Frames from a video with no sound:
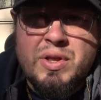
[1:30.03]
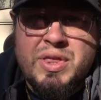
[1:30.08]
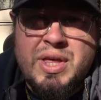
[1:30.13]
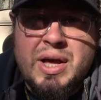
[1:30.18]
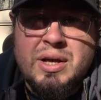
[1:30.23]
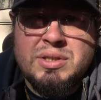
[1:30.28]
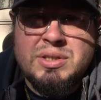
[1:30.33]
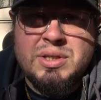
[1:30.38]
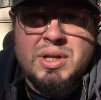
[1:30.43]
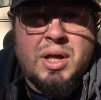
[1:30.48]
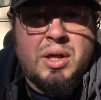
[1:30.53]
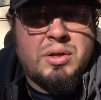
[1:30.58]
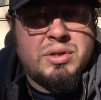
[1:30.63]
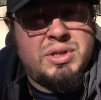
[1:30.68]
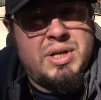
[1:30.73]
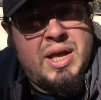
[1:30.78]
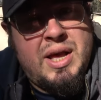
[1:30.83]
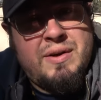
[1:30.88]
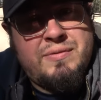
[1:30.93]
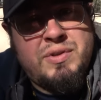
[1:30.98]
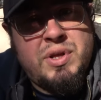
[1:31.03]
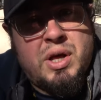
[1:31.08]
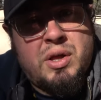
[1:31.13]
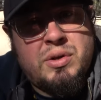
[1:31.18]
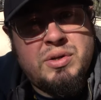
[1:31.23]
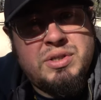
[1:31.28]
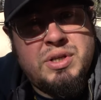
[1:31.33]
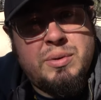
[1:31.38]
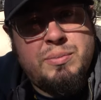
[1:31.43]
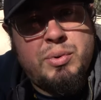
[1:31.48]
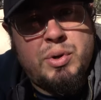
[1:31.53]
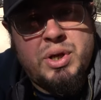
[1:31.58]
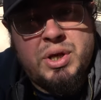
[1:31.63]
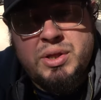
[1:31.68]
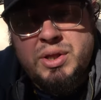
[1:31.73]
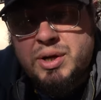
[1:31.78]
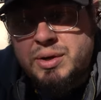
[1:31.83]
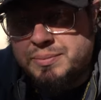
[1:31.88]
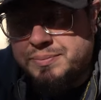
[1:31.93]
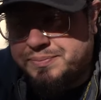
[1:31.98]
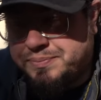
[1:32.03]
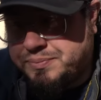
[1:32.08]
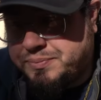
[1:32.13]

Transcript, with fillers: $1,000 in half dollars that I'm putting in there.